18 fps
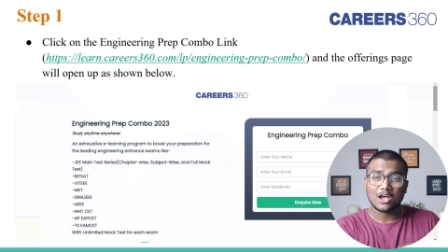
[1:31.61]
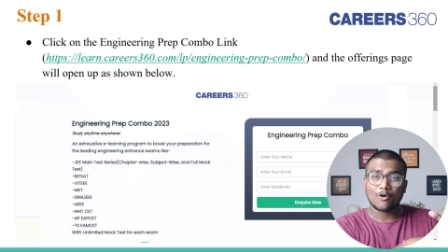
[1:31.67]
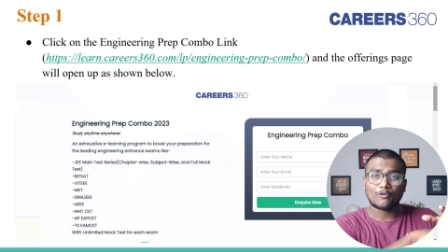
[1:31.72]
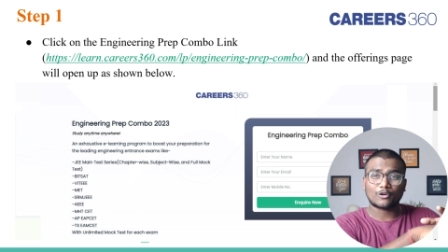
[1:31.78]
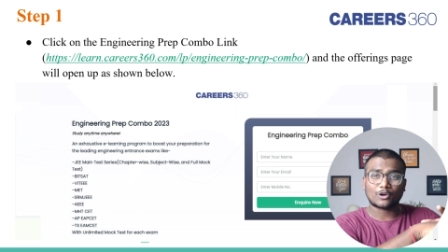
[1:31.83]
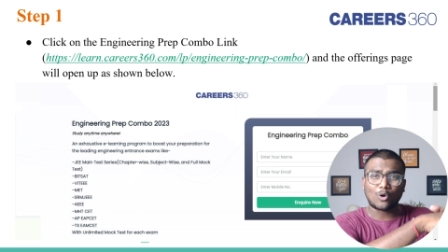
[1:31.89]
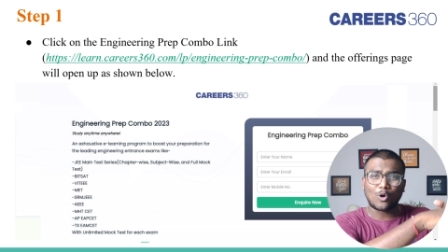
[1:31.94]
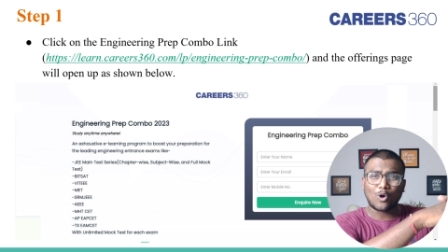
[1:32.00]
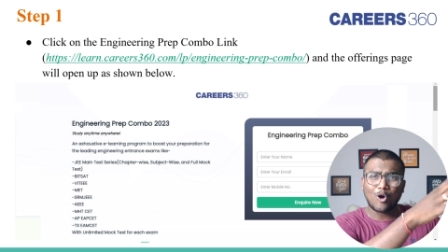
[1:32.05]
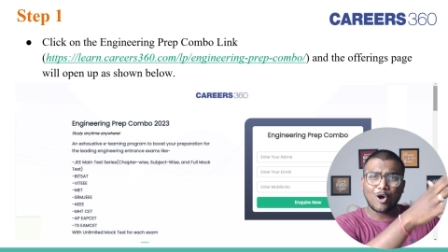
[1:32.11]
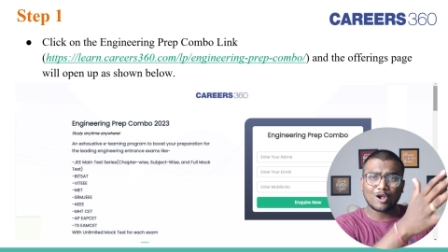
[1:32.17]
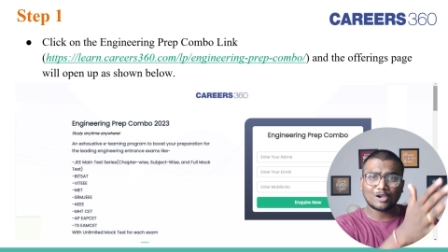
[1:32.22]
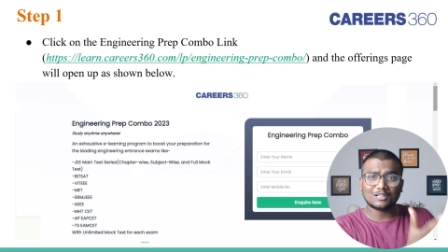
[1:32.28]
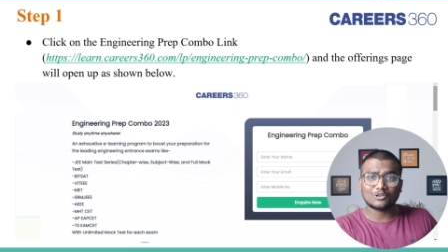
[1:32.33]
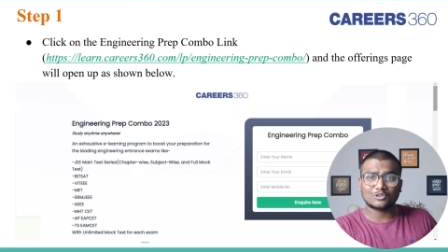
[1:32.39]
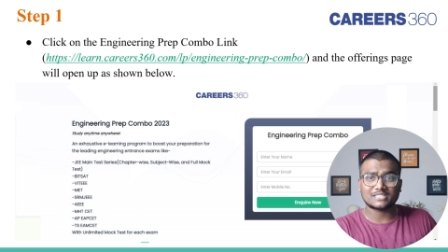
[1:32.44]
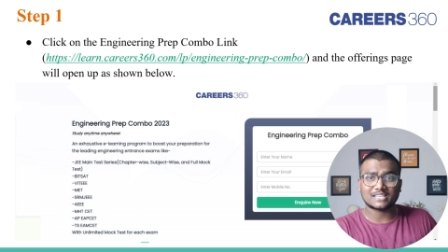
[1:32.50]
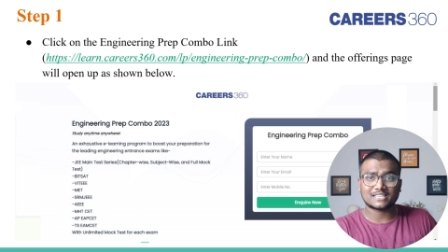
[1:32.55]
For
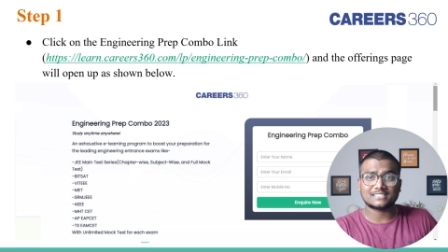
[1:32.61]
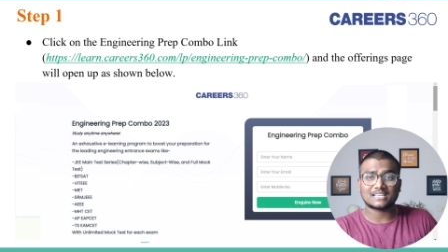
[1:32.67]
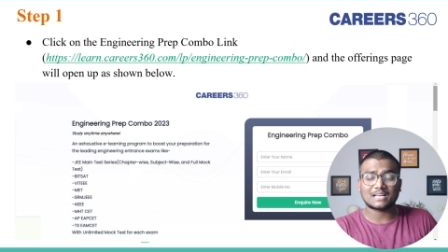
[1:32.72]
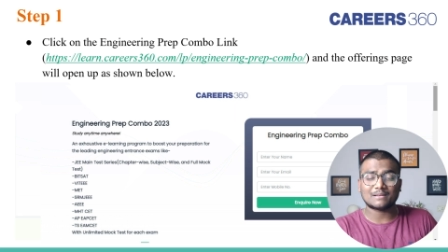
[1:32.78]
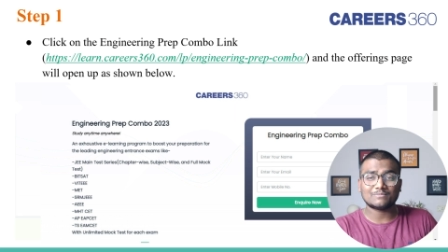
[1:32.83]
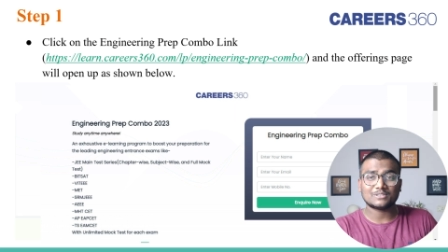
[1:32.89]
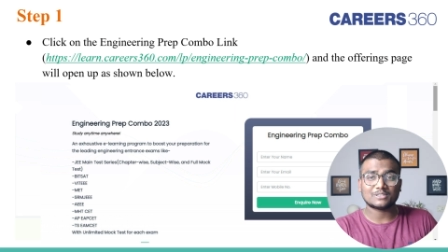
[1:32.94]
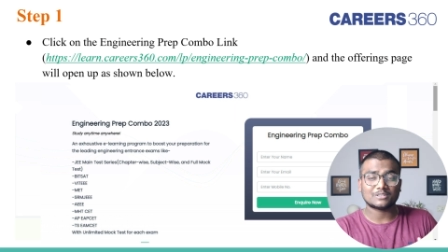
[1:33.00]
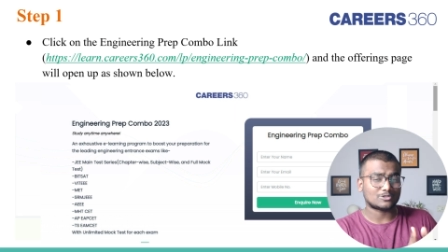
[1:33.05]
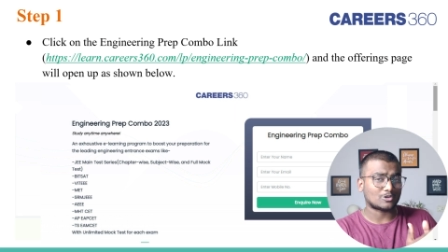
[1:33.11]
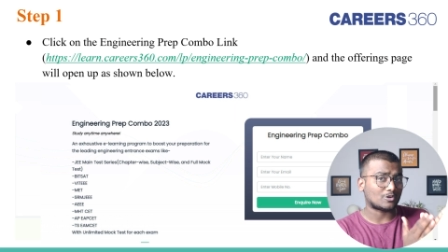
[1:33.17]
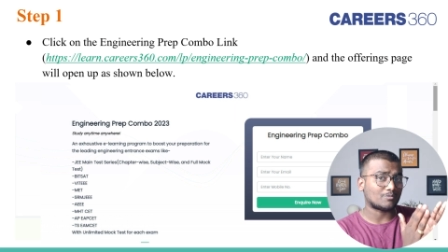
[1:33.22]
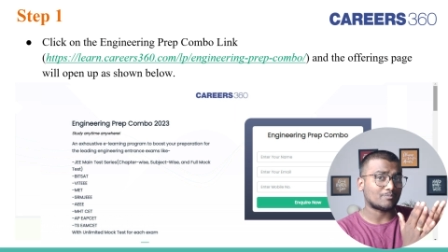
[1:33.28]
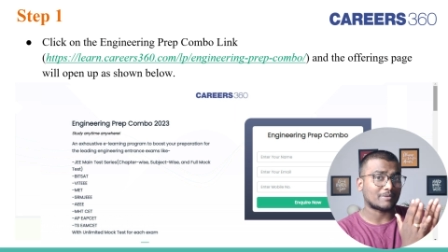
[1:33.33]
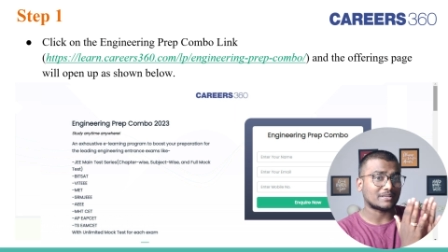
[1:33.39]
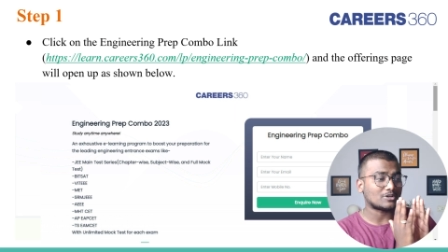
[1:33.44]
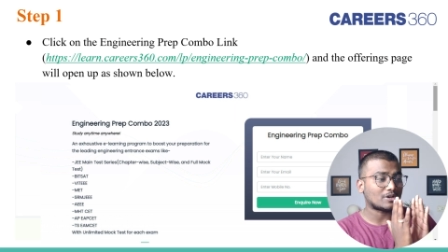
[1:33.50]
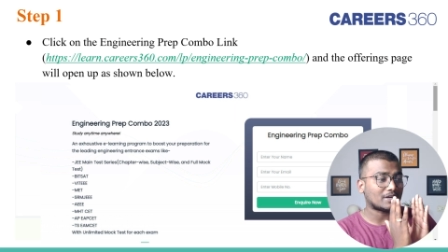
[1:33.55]
all those exams, so
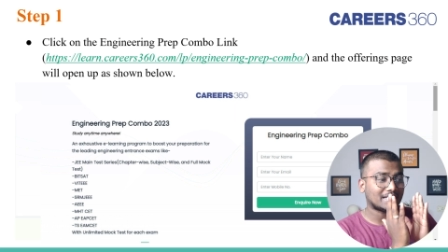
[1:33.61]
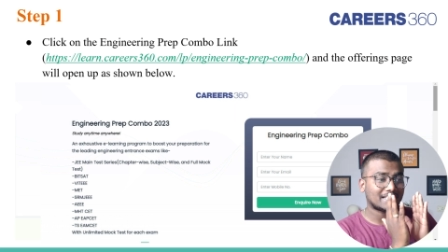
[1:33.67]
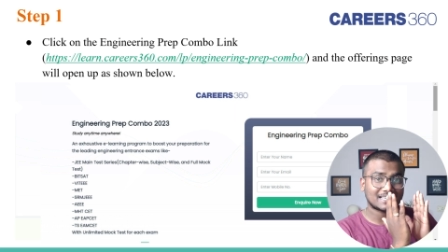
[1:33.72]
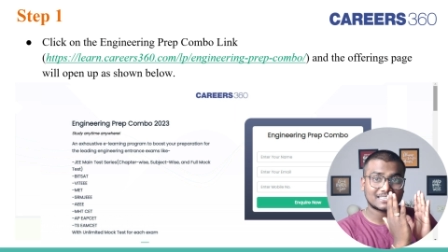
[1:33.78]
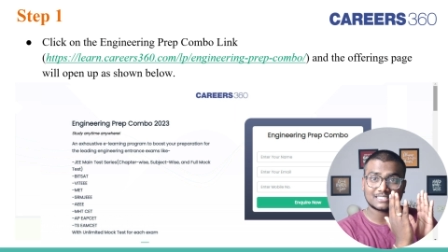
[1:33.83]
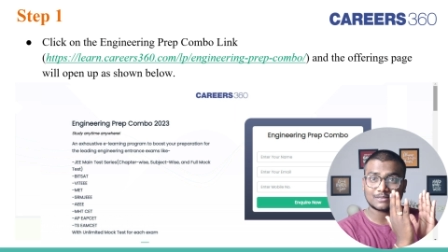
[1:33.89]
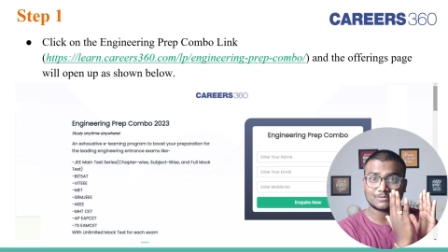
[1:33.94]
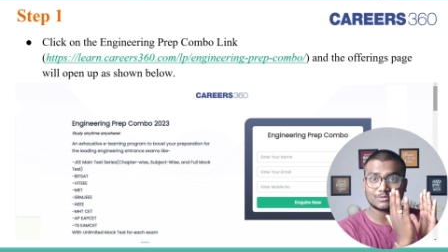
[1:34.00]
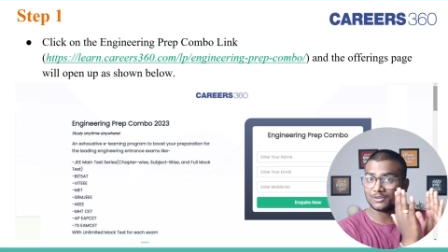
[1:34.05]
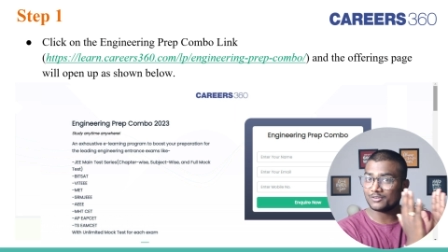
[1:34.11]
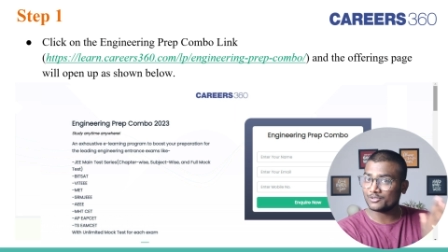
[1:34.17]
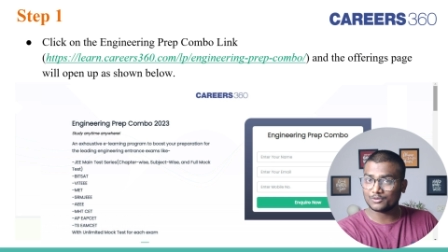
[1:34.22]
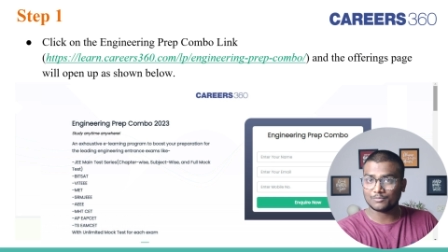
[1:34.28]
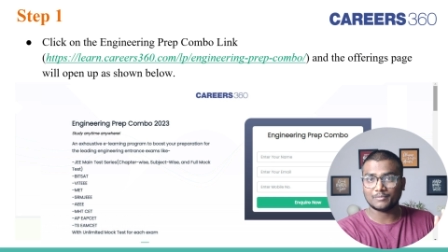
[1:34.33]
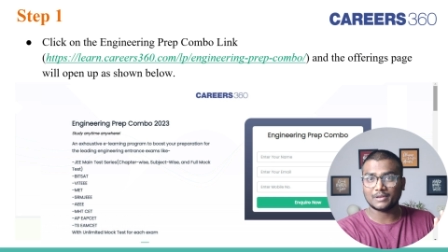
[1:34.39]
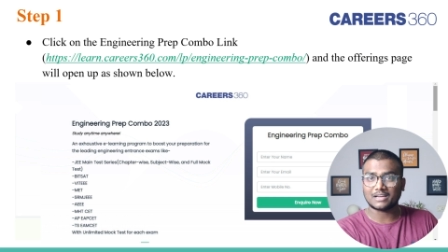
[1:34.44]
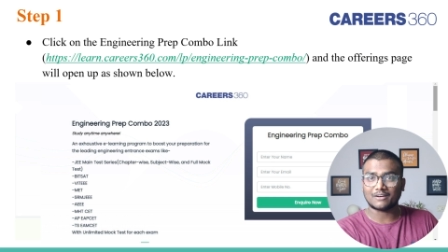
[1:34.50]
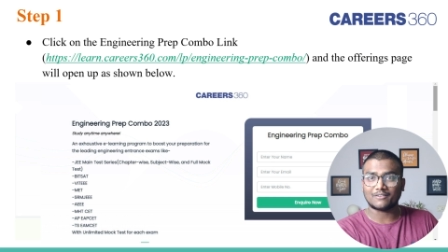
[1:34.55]
majority exams will
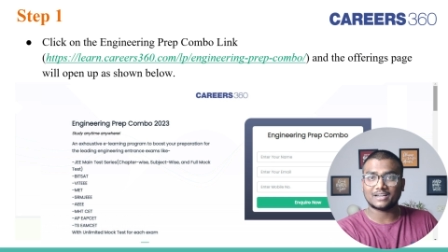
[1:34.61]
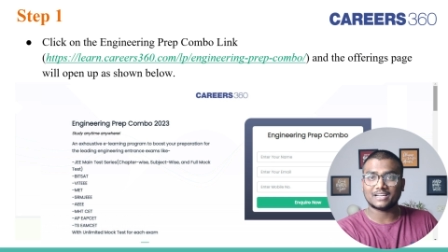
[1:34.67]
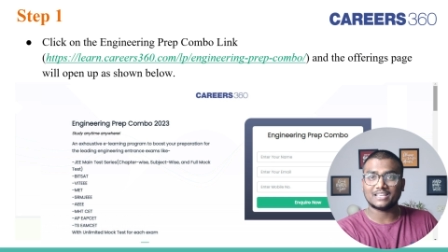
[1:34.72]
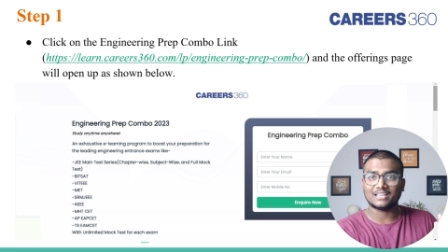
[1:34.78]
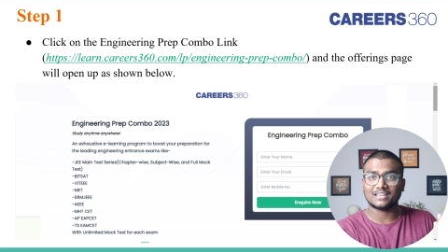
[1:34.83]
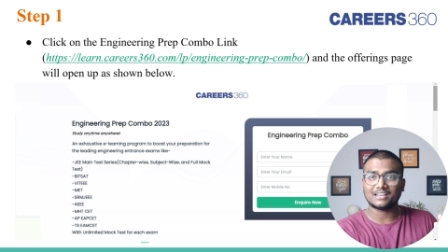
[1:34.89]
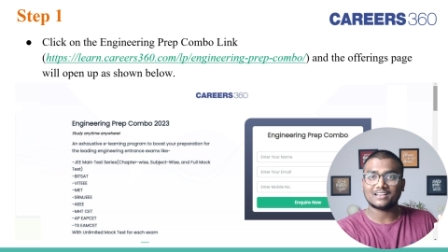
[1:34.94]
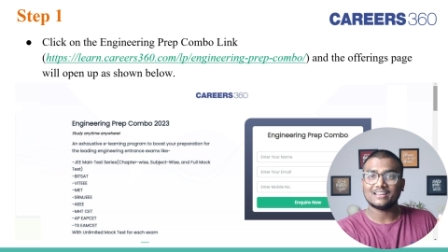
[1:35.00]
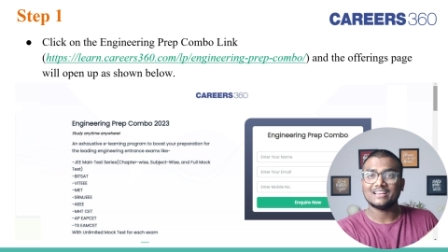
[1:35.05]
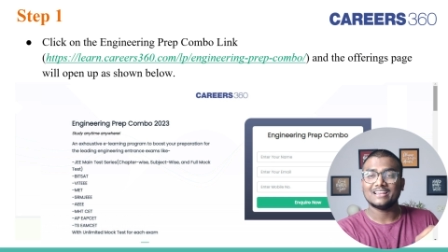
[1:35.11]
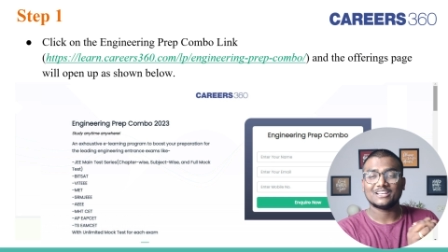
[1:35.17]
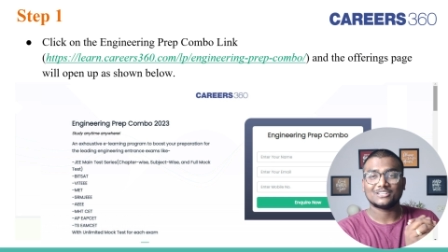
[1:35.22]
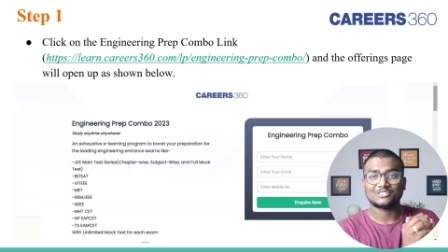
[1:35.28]
be covered here.